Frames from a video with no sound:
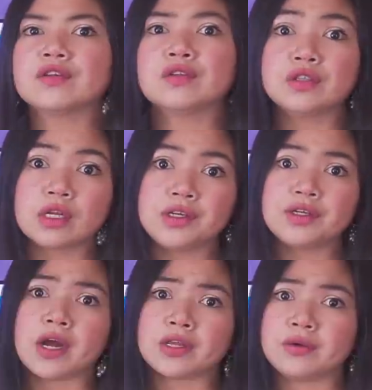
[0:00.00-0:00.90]
to consult
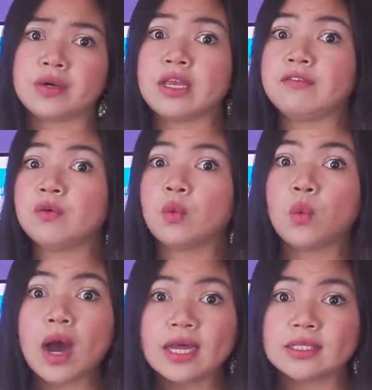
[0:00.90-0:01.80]
your doctor if you
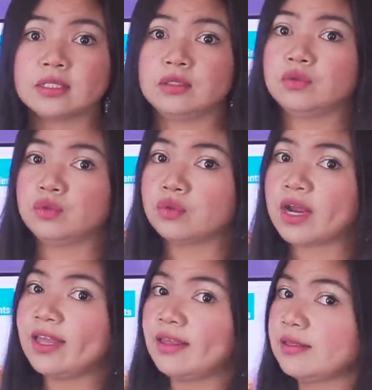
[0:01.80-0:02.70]
want to
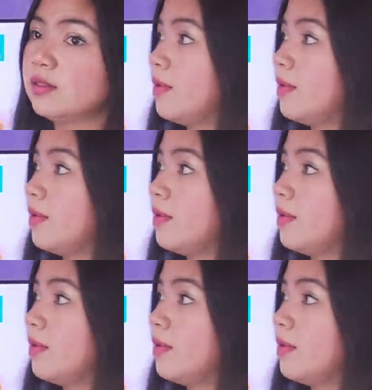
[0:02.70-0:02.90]
try this